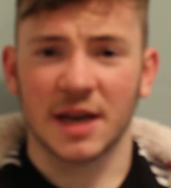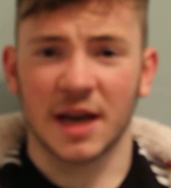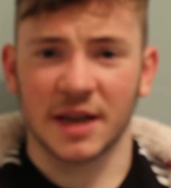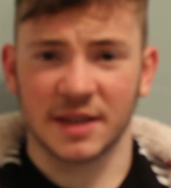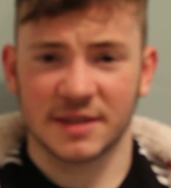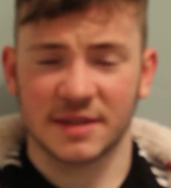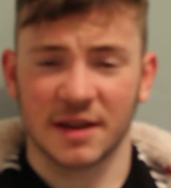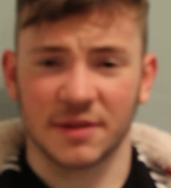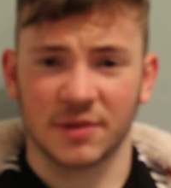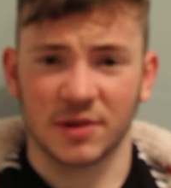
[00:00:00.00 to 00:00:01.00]
and
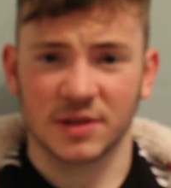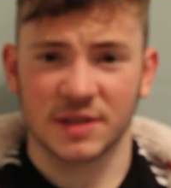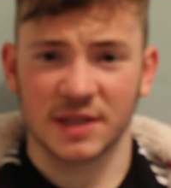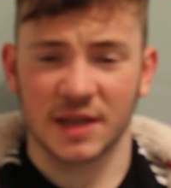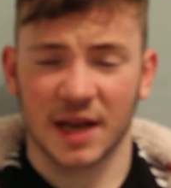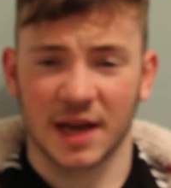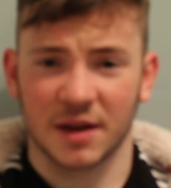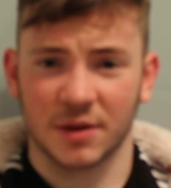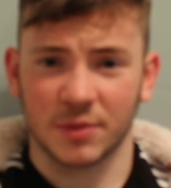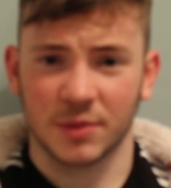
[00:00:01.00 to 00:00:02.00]
instead I've looked at
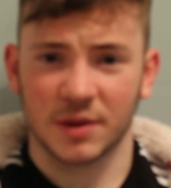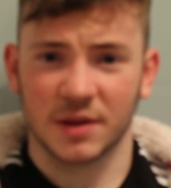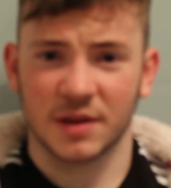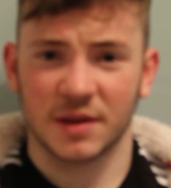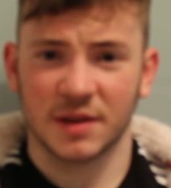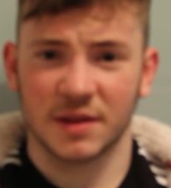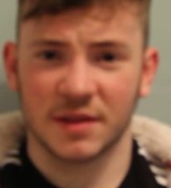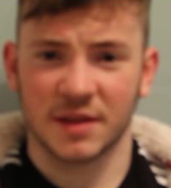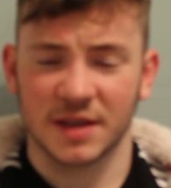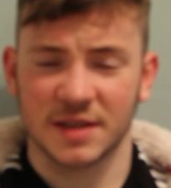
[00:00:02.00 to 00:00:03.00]
how
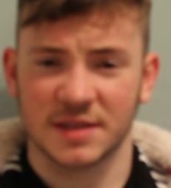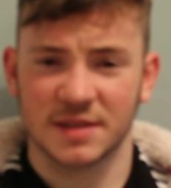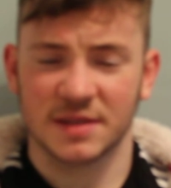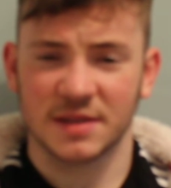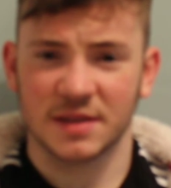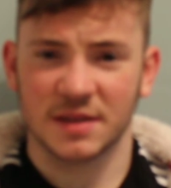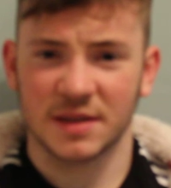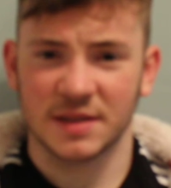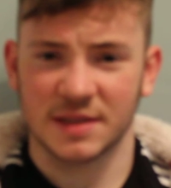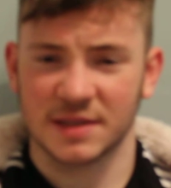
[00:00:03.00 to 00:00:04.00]
this
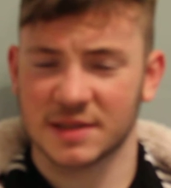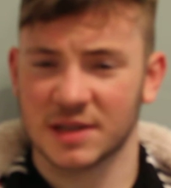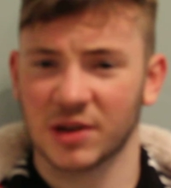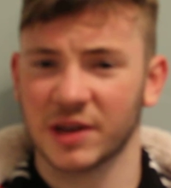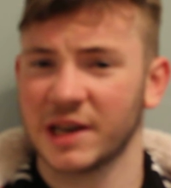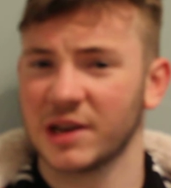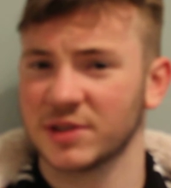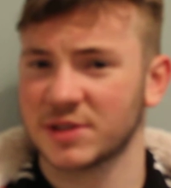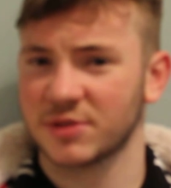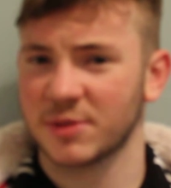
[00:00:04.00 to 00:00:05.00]
is a slightly
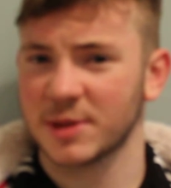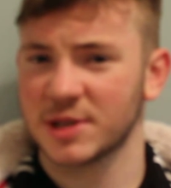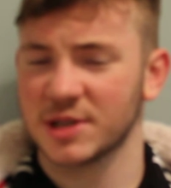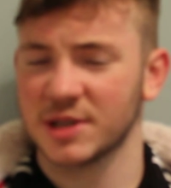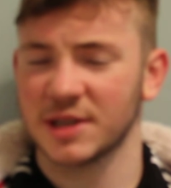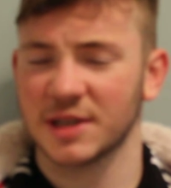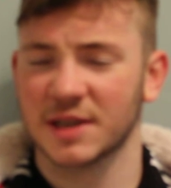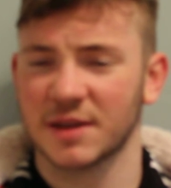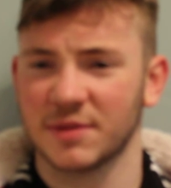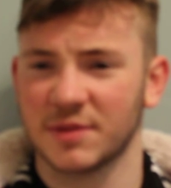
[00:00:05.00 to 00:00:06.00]
lighter image and it
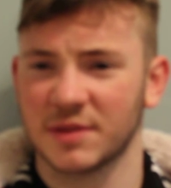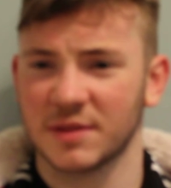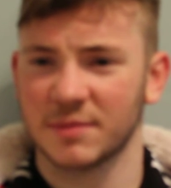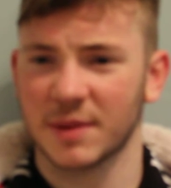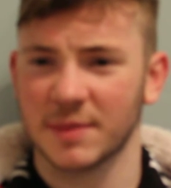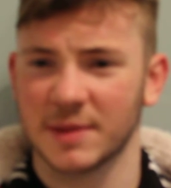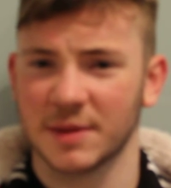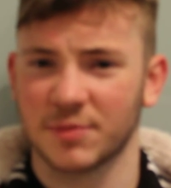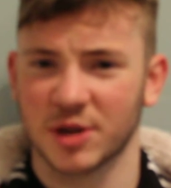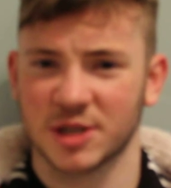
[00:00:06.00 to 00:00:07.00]
gives maybe the
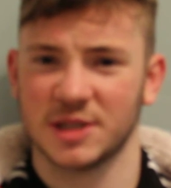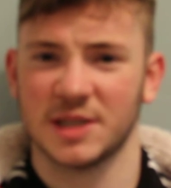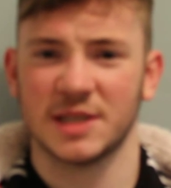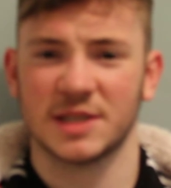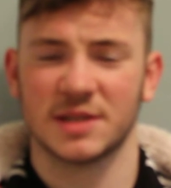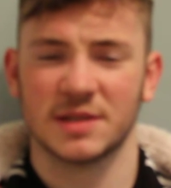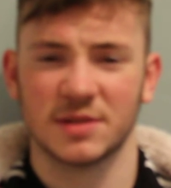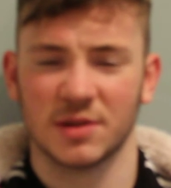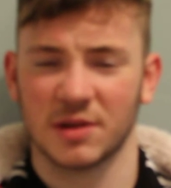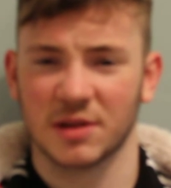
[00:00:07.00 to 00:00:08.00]
impression that it's
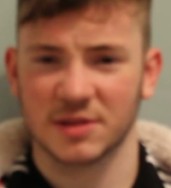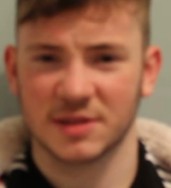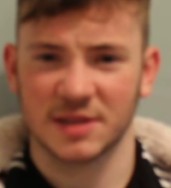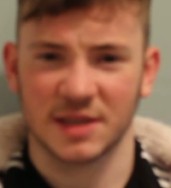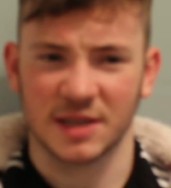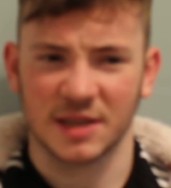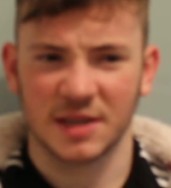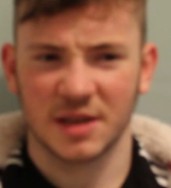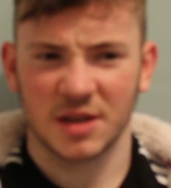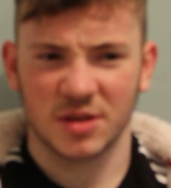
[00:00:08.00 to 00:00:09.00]
sort of lost in a
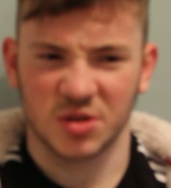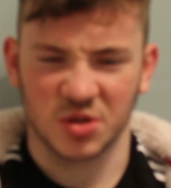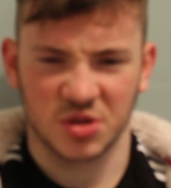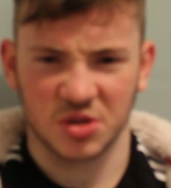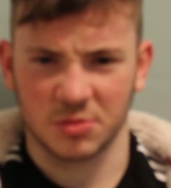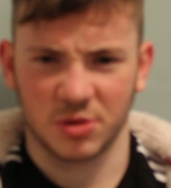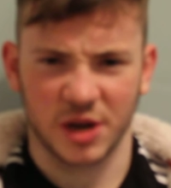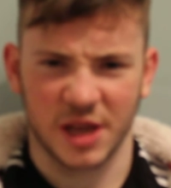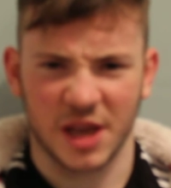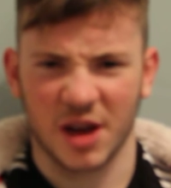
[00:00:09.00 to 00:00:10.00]
sort of
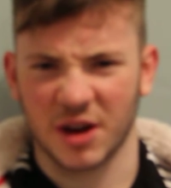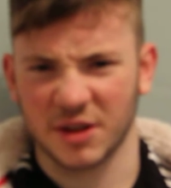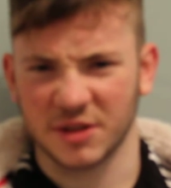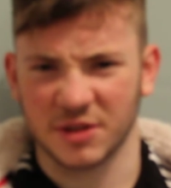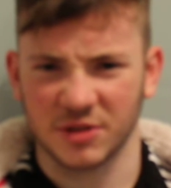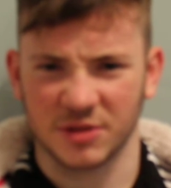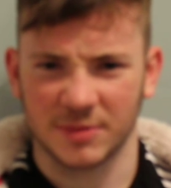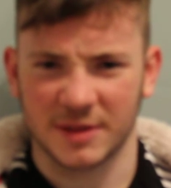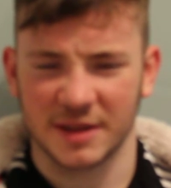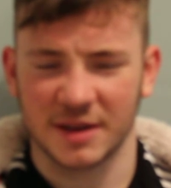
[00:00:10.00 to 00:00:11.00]
summery garden or
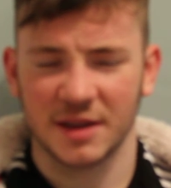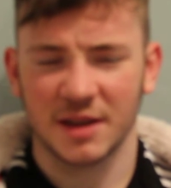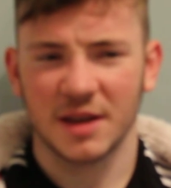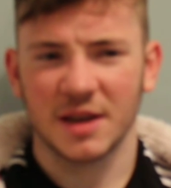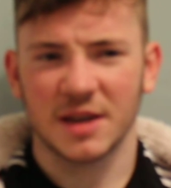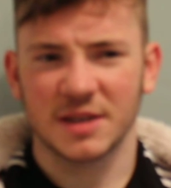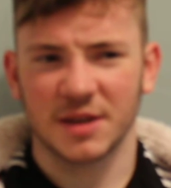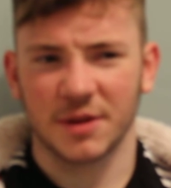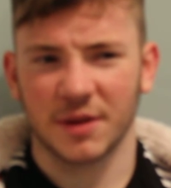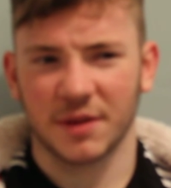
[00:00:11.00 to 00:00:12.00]
something.
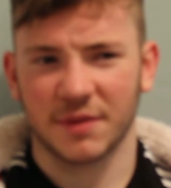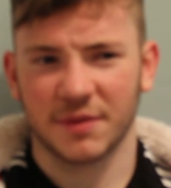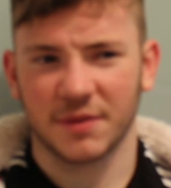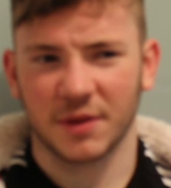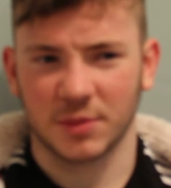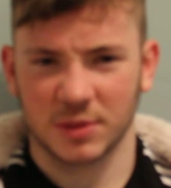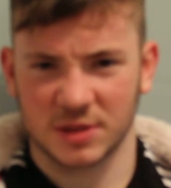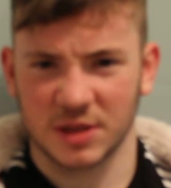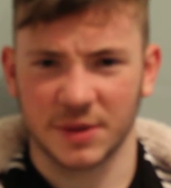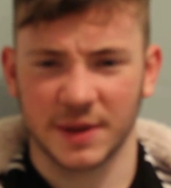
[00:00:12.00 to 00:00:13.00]
So if I
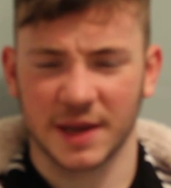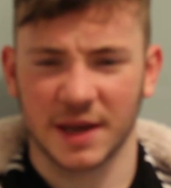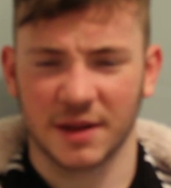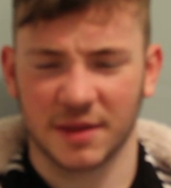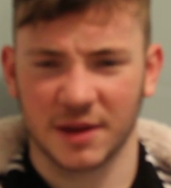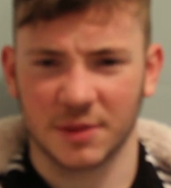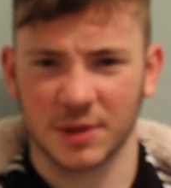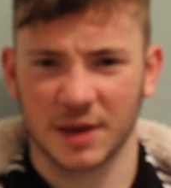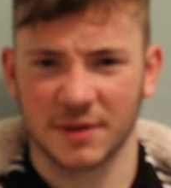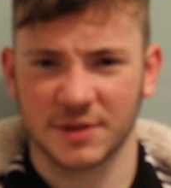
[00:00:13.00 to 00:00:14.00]
was to do it again I think I
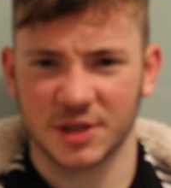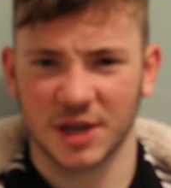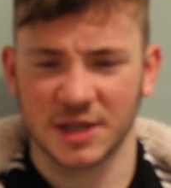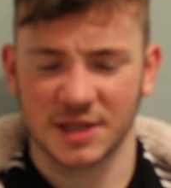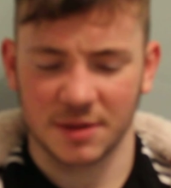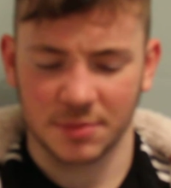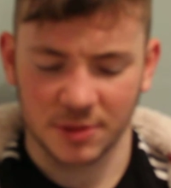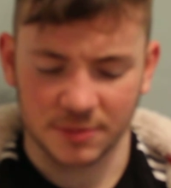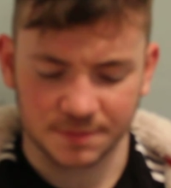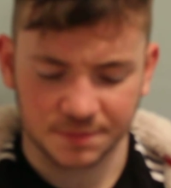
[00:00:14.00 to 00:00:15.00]
would have to change that, but